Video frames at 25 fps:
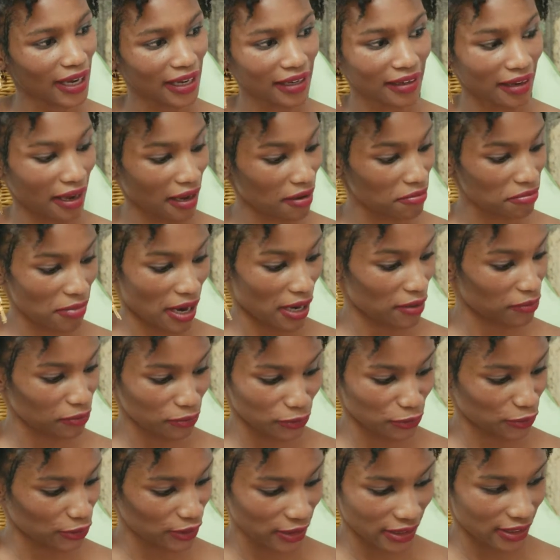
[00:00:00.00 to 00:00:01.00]
I
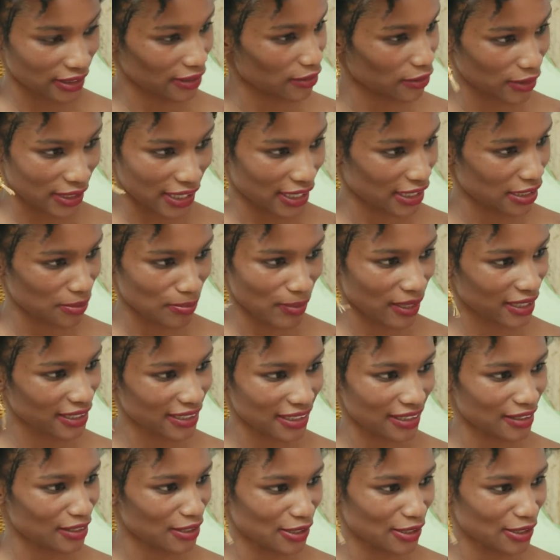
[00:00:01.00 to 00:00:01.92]
would not expecting